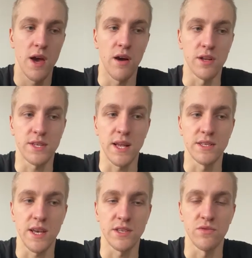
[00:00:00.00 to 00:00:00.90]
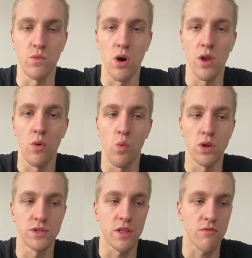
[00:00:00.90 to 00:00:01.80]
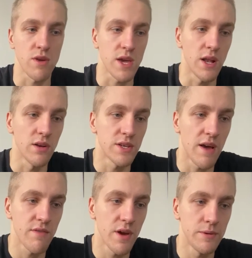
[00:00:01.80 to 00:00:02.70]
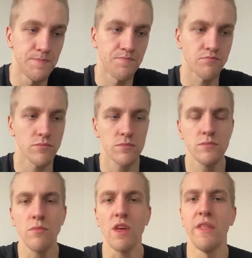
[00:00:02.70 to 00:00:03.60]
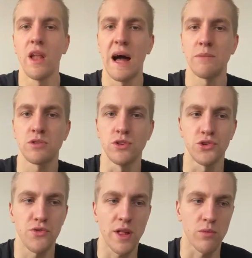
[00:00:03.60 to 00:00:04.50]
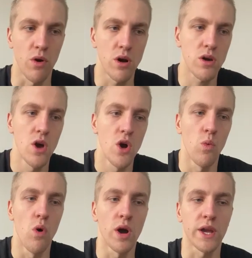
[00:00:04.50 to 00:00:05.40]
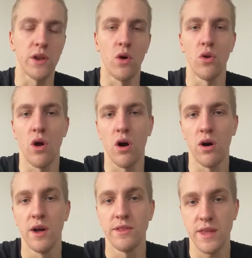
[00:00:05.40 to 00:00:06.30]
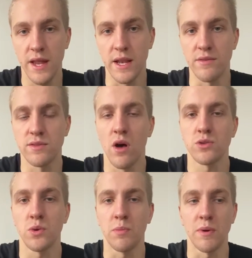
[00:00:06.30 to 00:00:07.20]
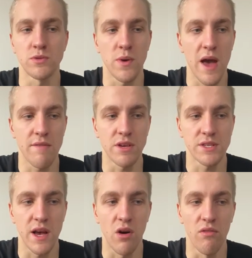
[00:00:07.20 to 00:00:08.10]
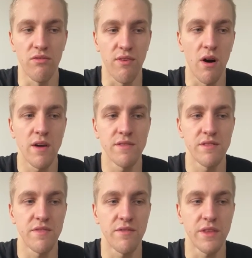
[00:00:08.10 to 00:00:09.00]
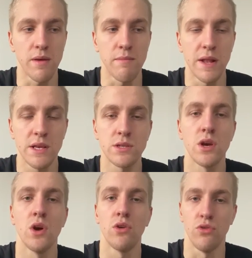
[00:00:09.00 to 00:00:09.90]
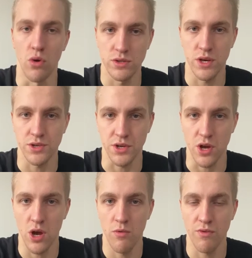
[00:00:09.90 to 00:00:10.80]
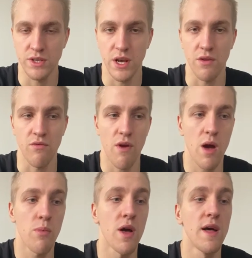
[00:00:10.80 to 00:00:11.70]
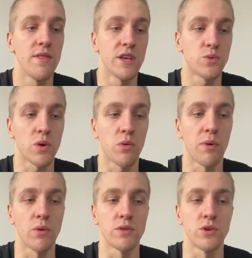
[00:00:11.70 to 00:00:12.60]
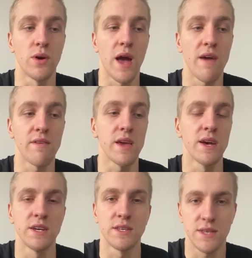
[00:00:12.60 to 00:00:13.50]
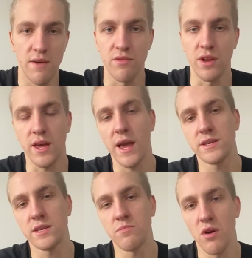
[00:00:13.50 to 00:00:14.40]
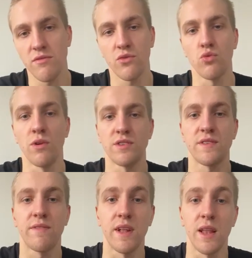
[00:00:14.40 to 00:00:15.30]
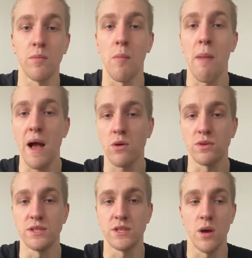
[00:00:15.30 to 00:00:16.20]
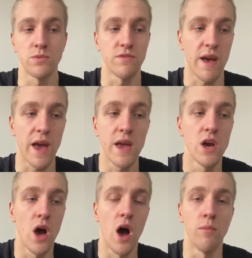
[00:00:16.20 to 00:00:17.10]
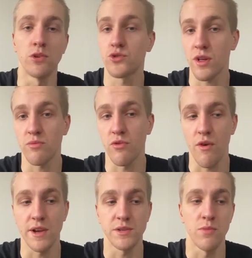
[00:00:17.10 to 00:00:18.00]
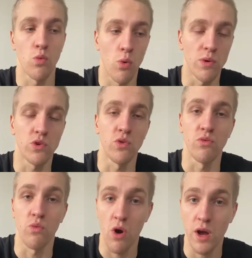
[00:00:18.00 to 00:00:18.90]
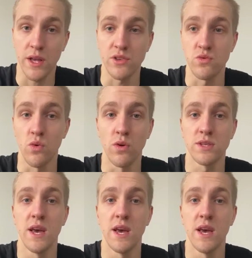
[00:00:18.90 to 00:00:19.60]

our 10 sets of 1 to 3 kilos heavier. And then our absolute strength work, working on our deadlifts. Last week we built to a heavy set of 5 in the 15 minutes, not touch and go, but resetting a rep. This week we're building to a heavy 7, okay? So this might almost feel a little bit backwards in terms of a strength progression, but what we're sort of working towards